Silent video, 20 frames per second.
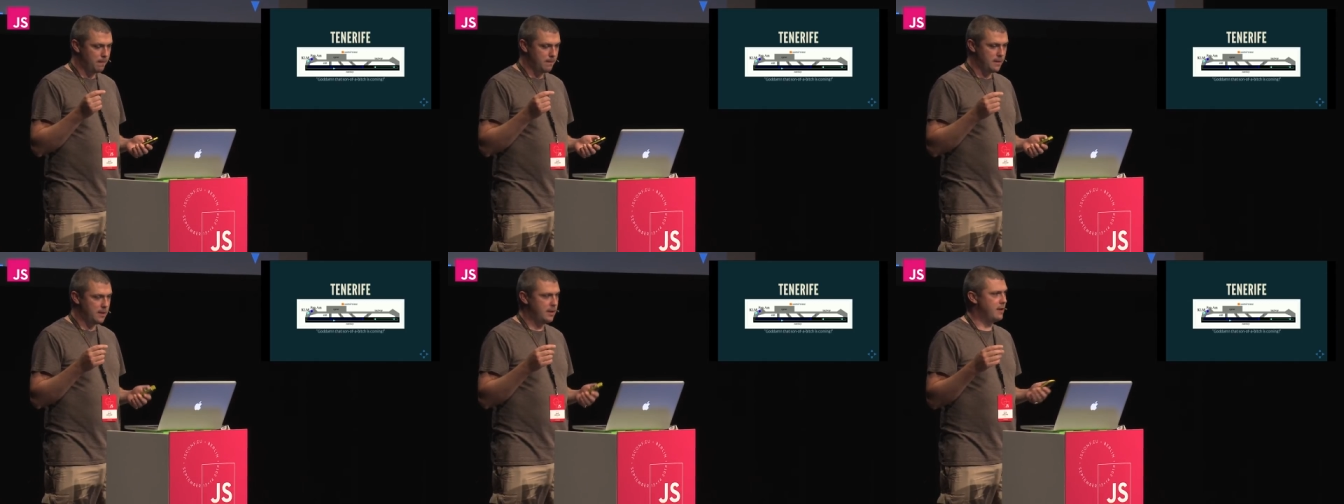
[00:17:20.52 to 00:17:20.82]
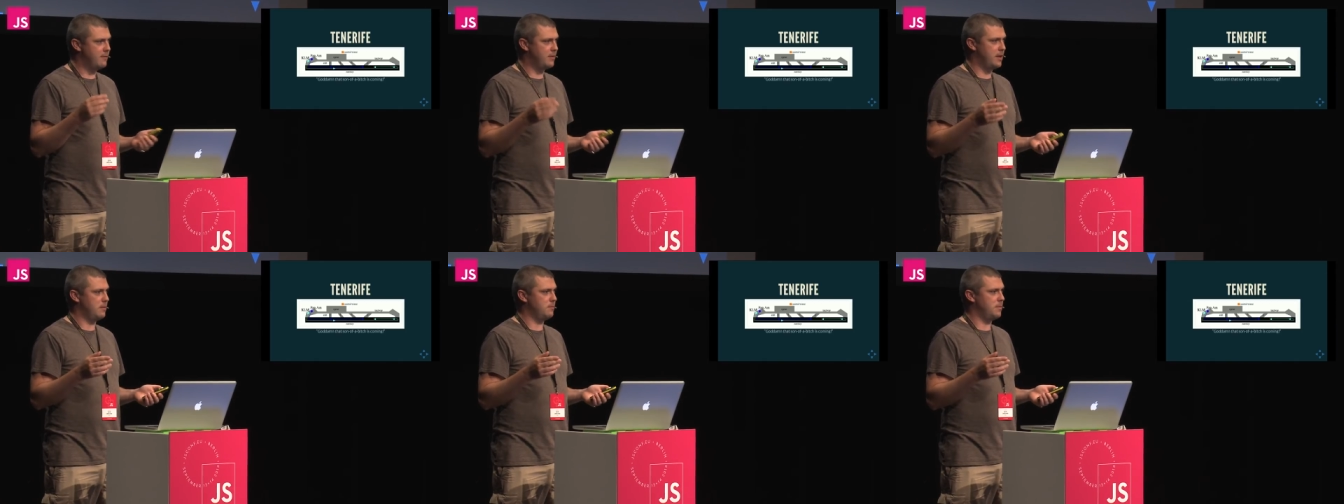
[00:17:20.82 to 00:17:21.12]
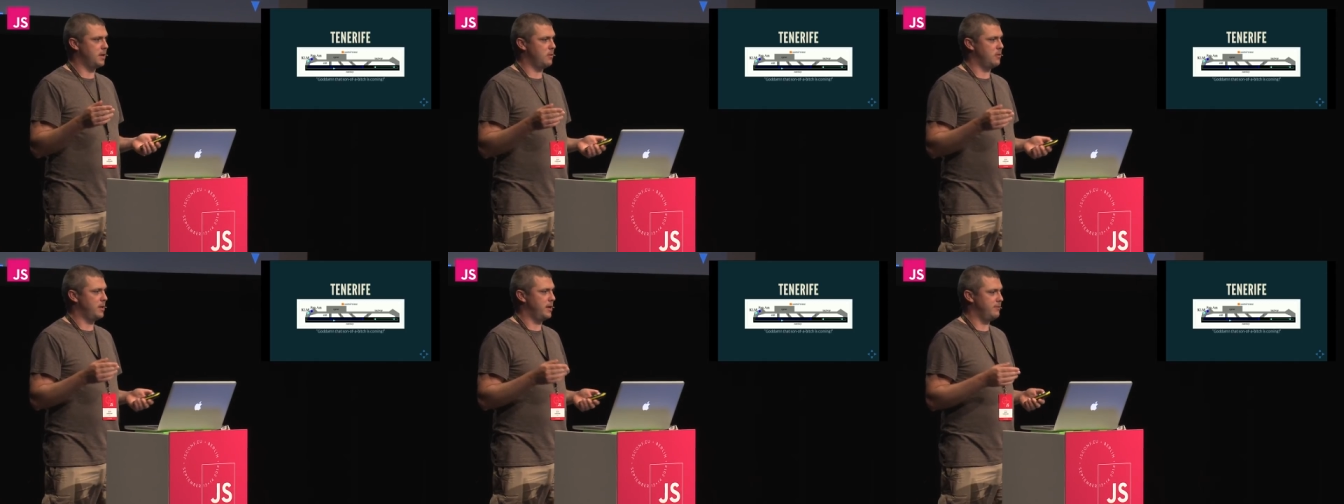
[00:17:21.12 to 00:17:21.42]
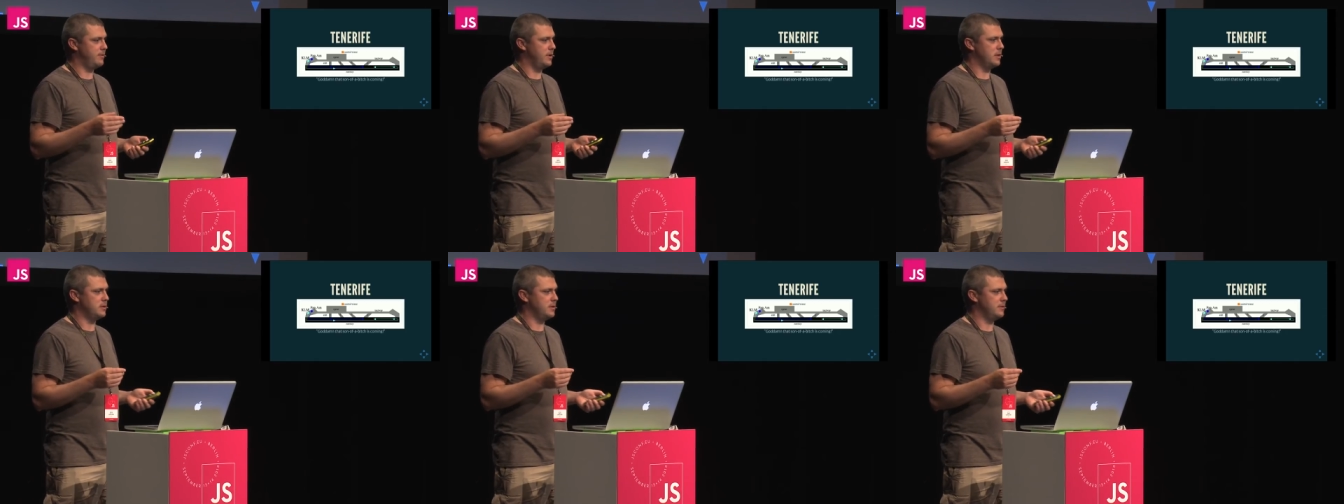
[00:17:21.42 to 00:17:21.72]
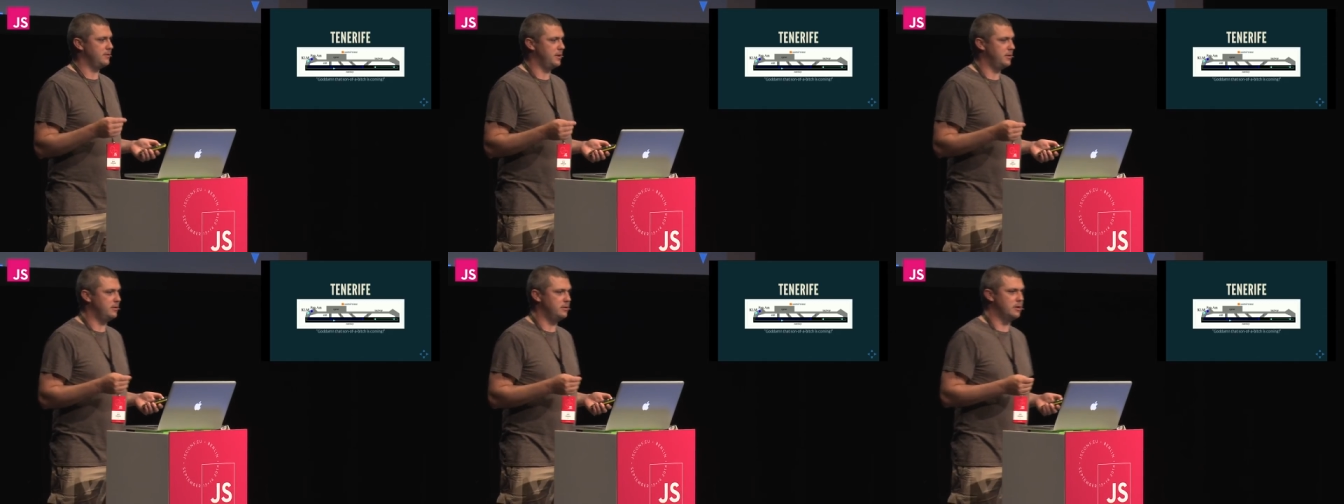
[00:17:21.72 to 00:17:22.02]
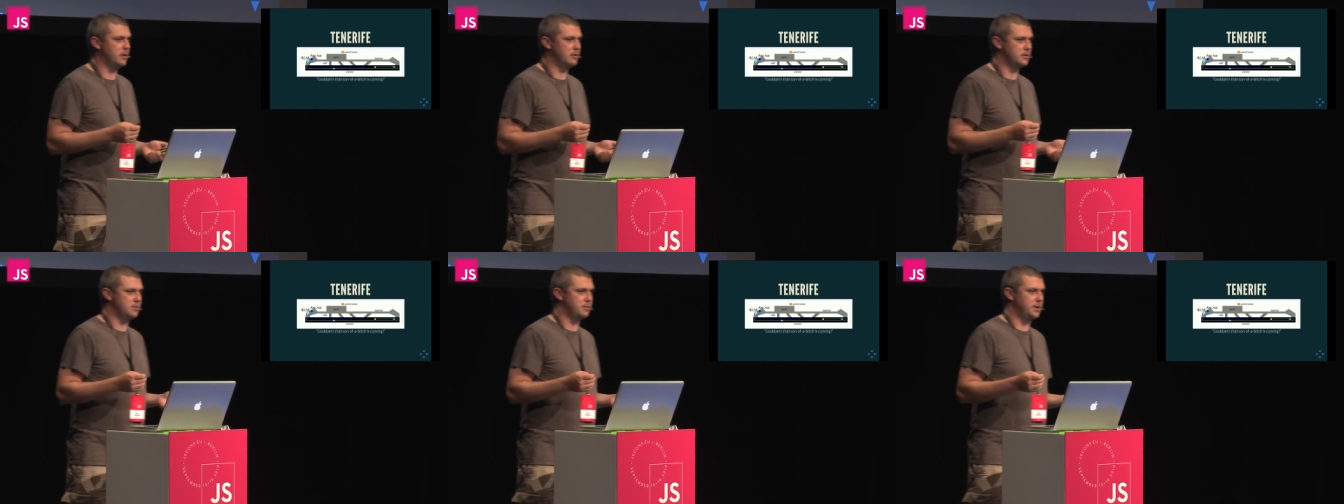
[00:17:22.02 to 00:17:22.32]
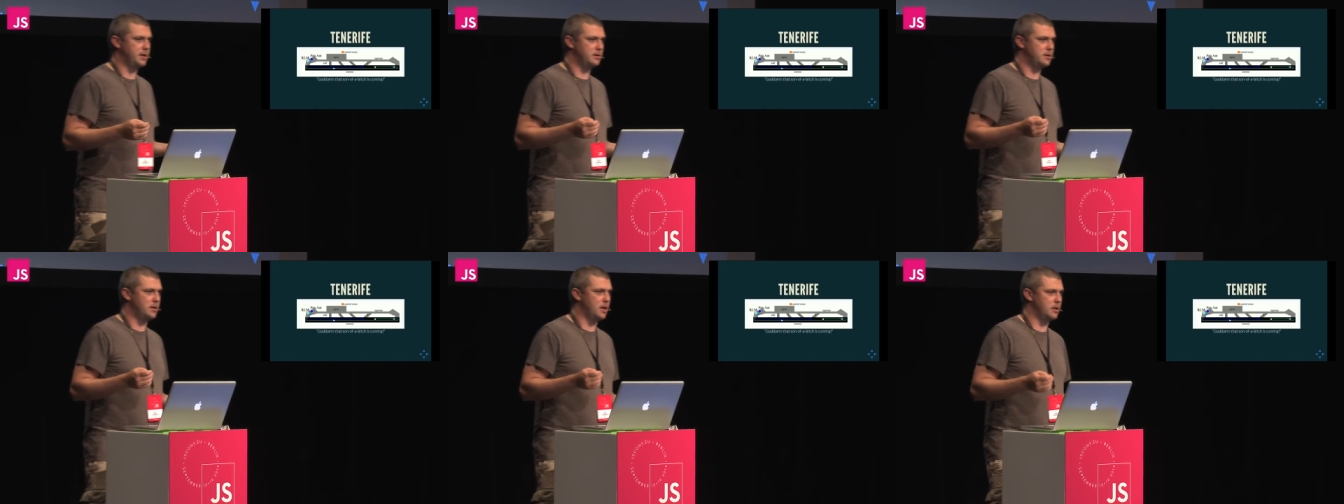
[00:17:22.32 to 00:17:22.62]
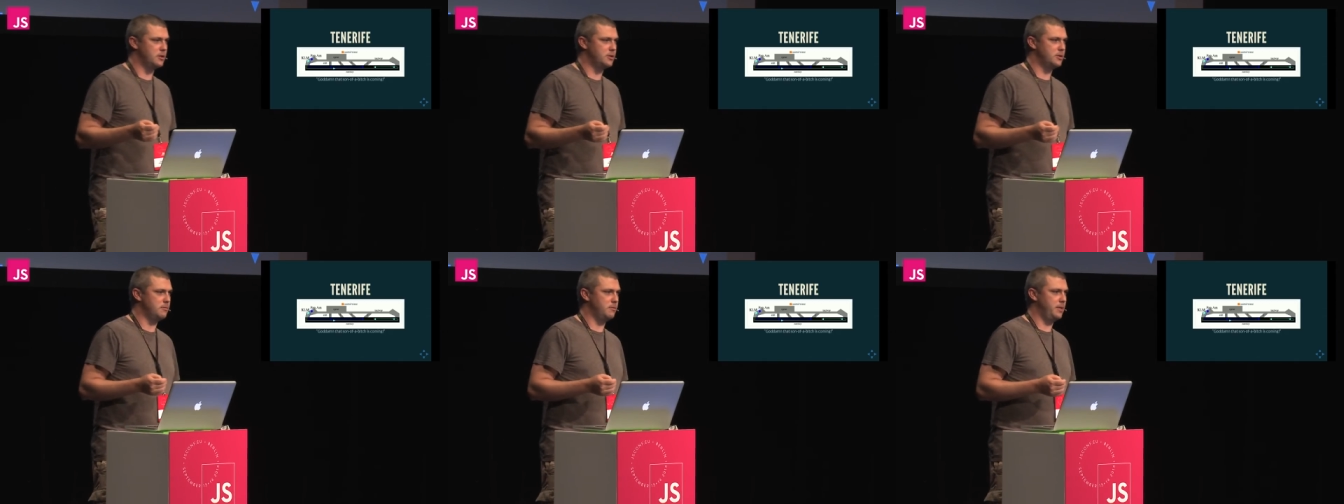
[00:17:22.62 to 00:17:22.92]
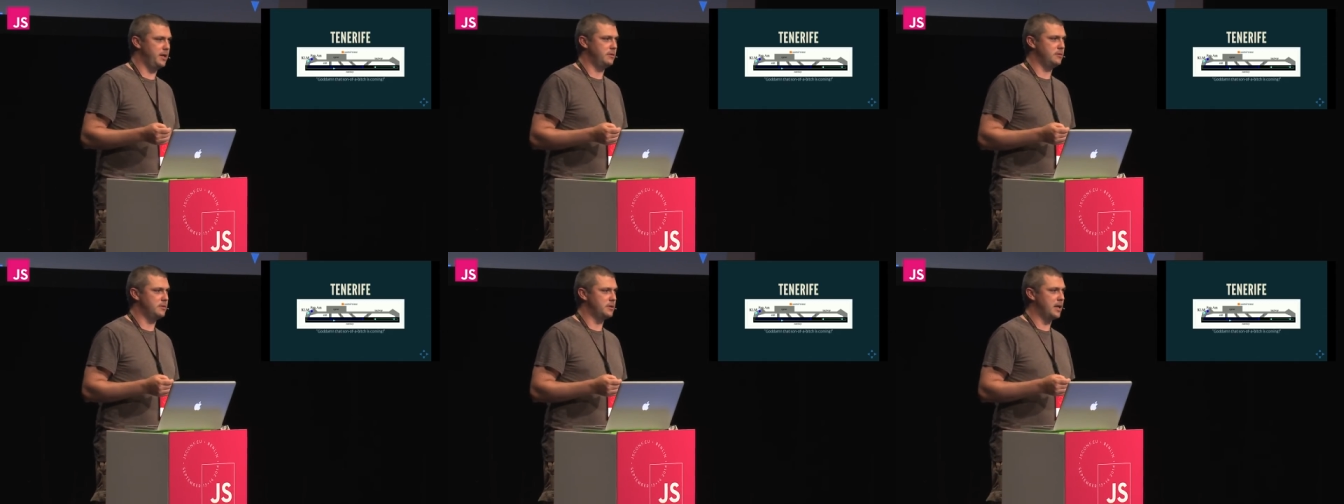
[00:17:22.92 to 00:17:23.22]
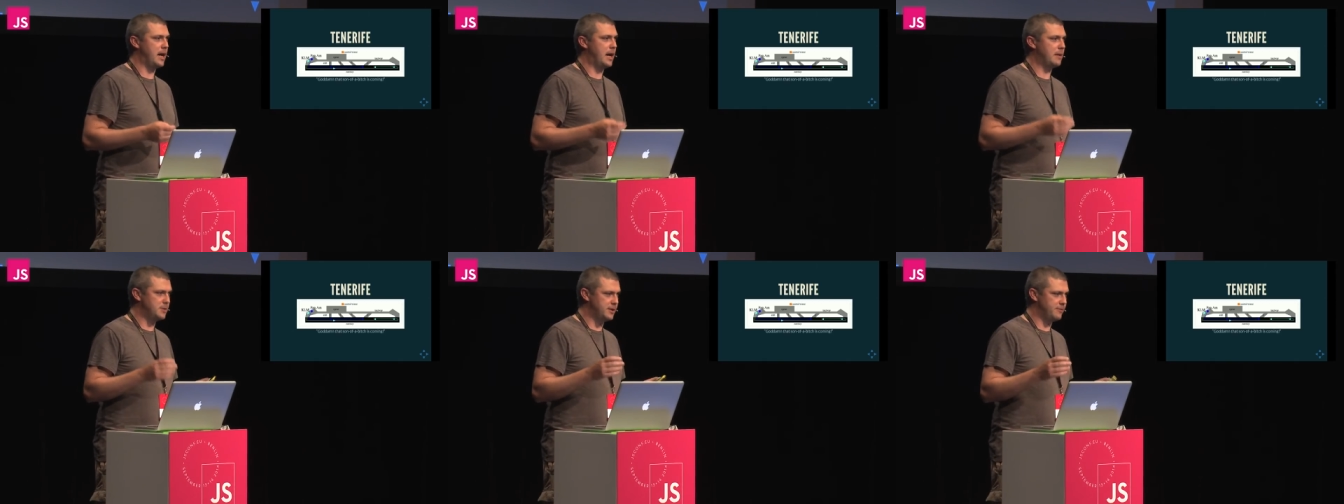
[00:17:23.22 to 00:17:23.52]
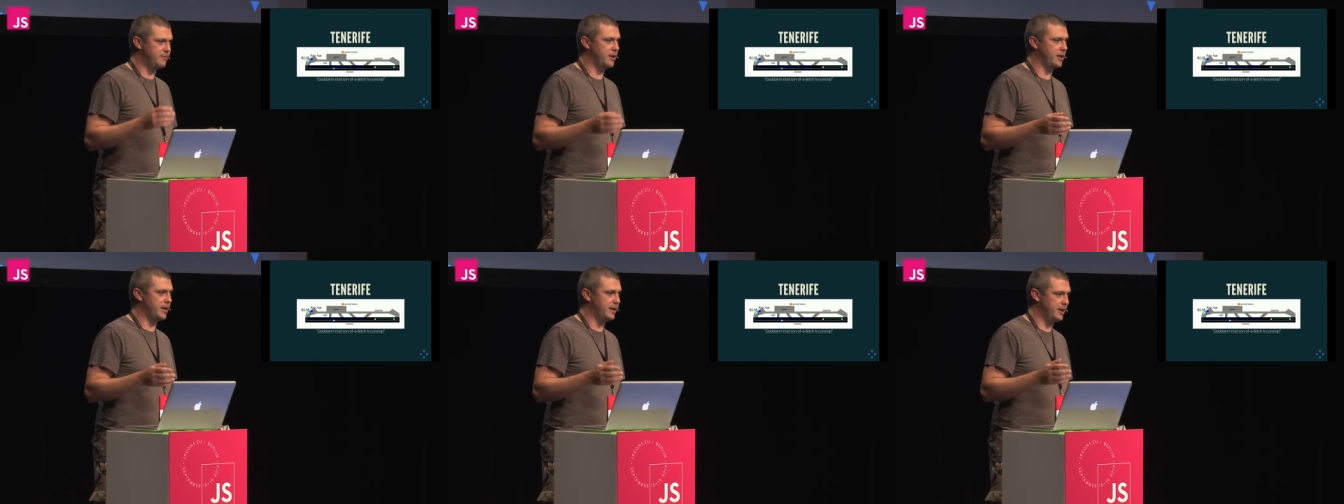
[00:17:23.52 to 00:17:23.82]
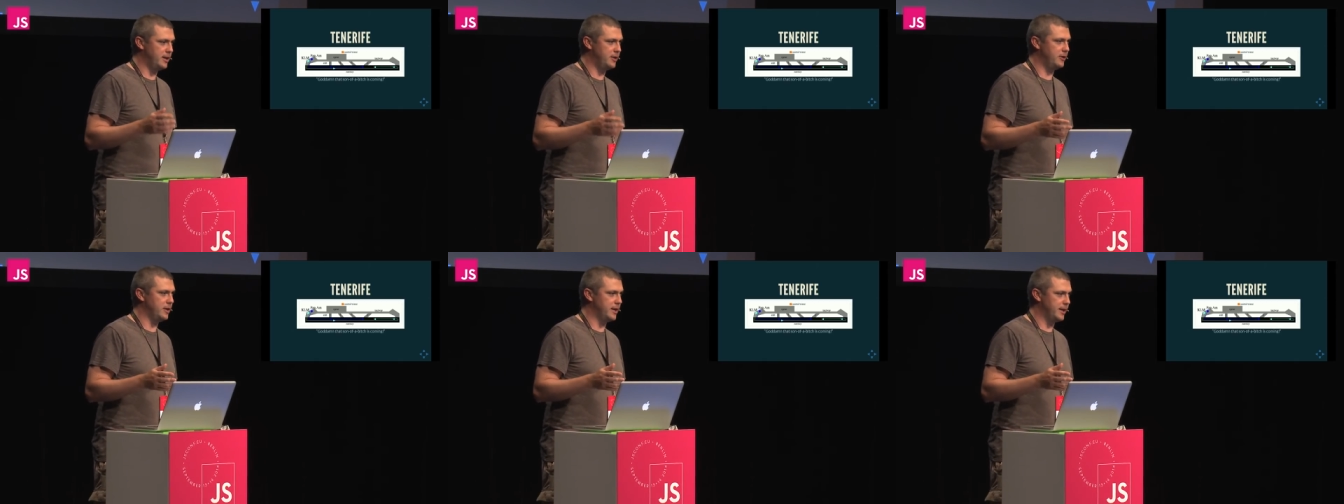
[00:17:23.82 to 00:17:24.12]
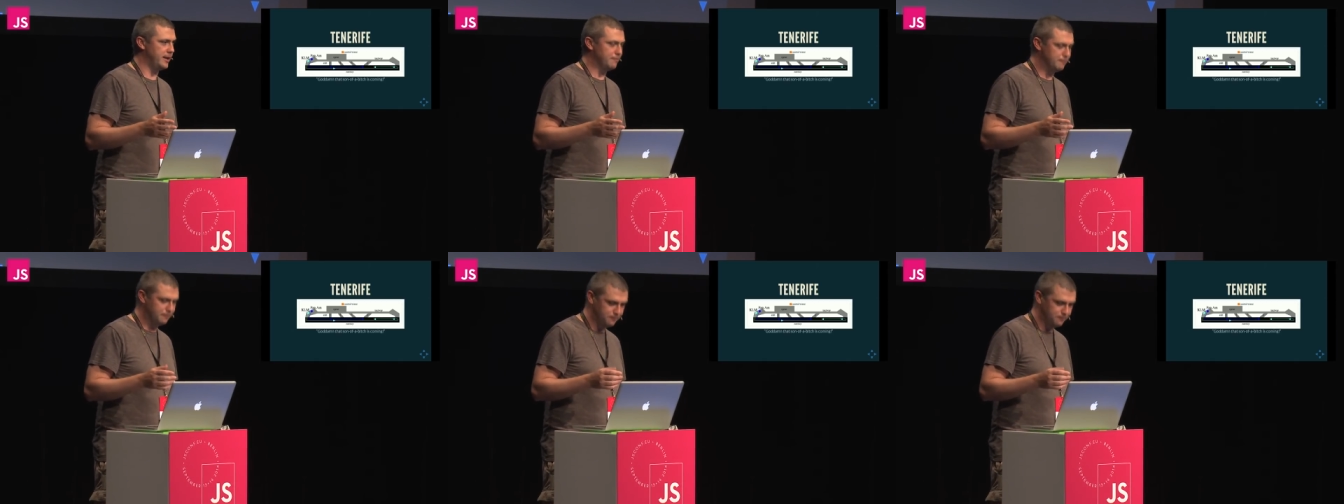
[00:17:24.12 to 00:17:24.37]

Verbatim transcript: Jawel, by the way, for those of you who don't speak Dutch, means absolutely.